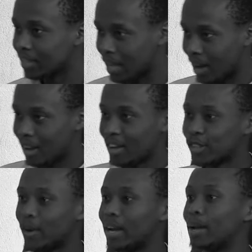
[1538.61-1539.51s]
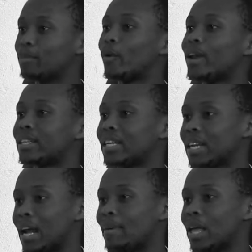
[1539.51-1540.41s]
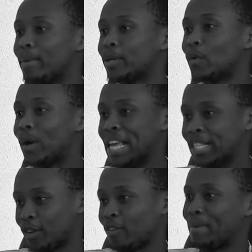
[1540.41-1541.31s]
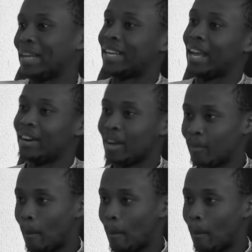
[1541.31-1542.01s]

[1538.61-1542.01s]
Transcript: Yeah. So I ended up connecting now Amatongo instead of my dad.